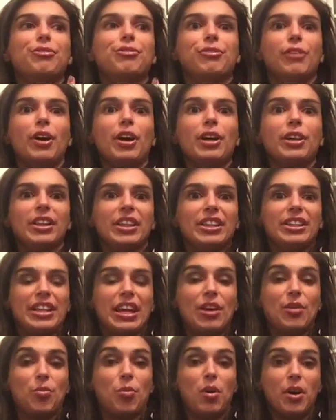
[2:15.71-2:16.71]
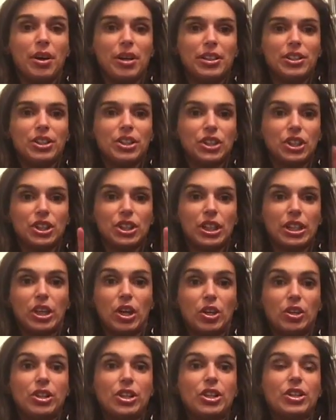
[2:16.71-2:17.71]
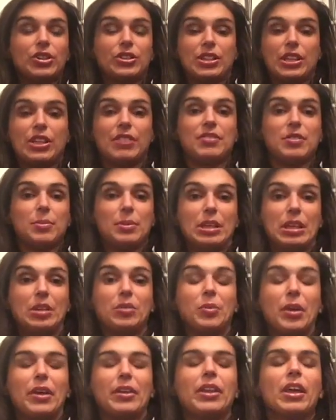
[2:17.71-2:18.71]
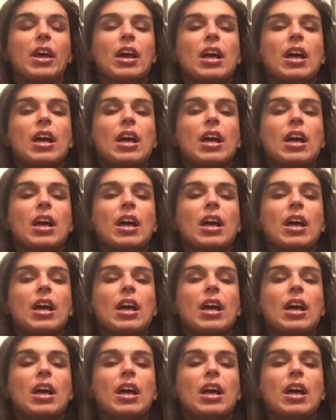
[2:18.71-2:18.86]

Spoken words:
fun the day was just like on New Year's Eve to begin with.